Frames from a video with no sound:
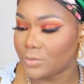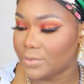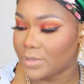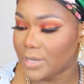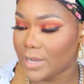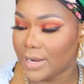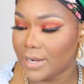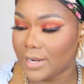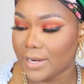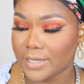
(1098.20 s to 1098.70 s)
I'll be
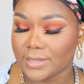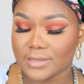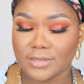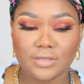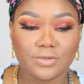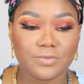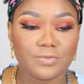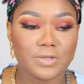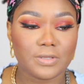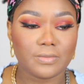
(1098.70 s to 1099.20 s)

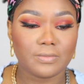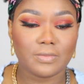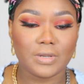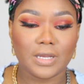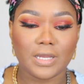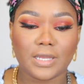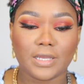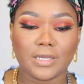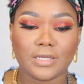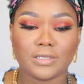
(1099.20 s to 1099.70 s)
highlighting with
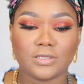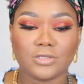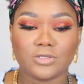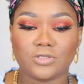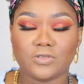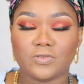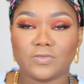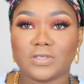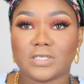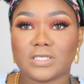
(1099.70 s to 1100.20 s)
my
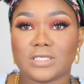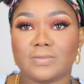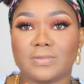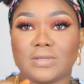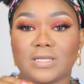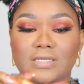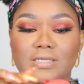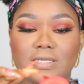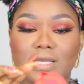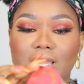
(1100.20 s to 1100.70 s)
Juvia's
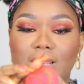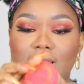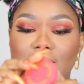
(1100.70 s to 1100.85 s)
Place